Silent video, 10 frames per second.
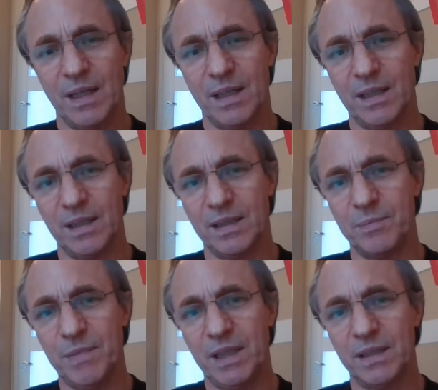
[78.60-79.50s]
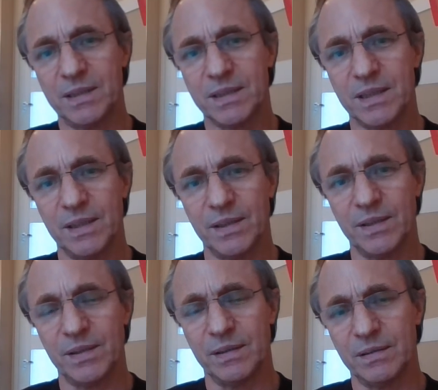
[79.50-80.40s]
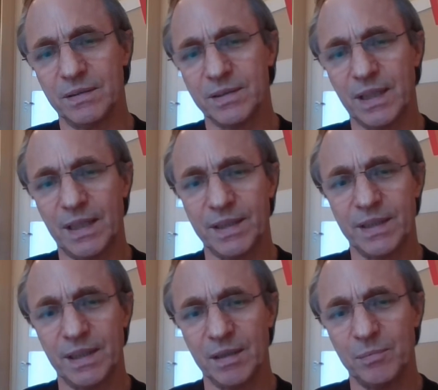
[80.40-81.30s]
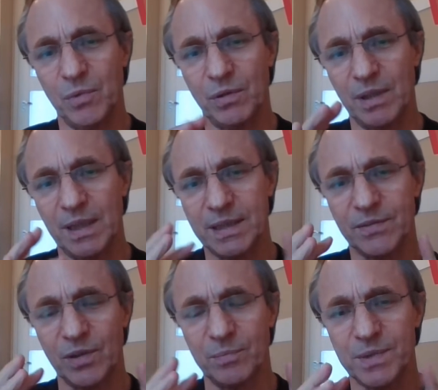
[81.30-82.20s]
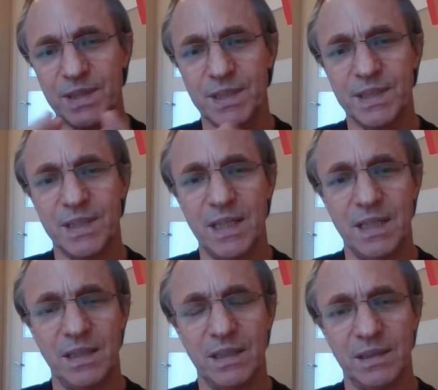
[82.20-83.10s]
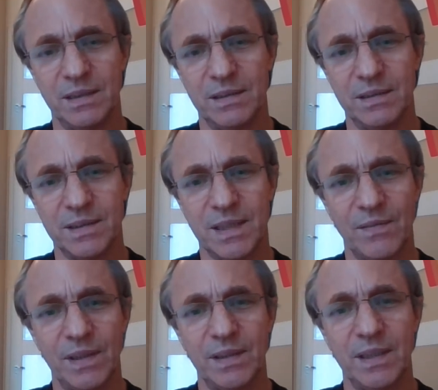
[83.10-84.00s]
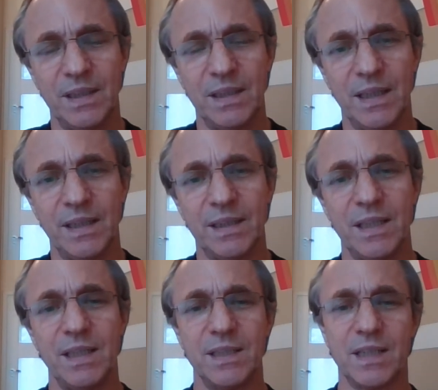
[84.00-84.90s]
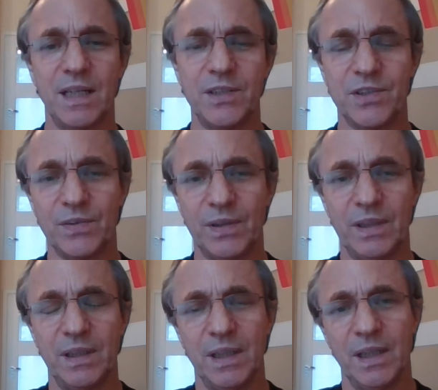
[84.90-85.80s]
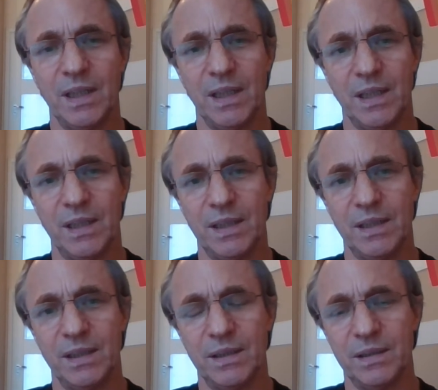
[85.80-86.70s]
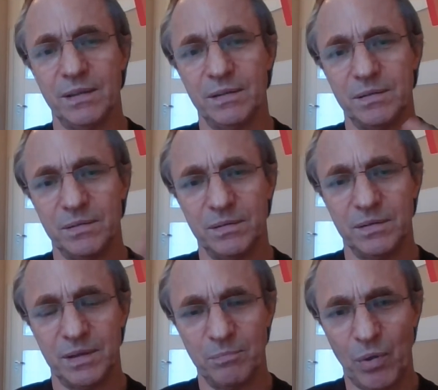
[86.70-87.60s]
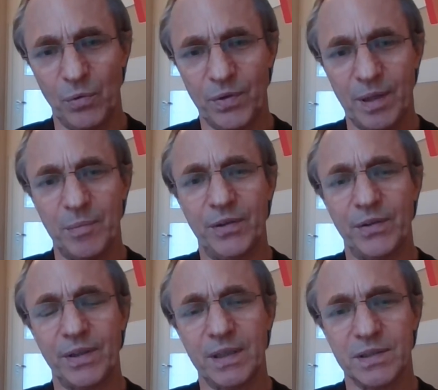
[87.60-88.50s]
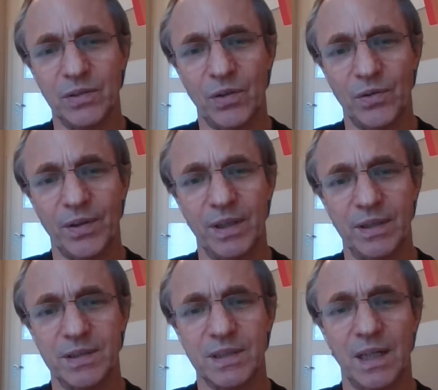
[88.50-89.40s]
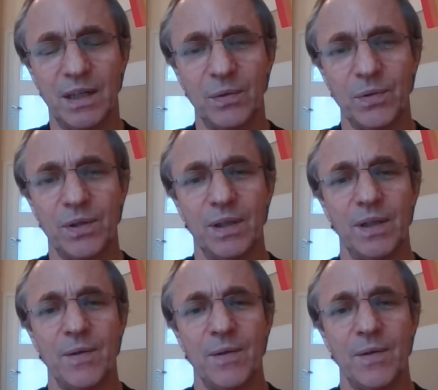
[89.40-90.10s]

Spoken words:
It means starting more or less from 16, 17, 18th century. In both Americas, North and South,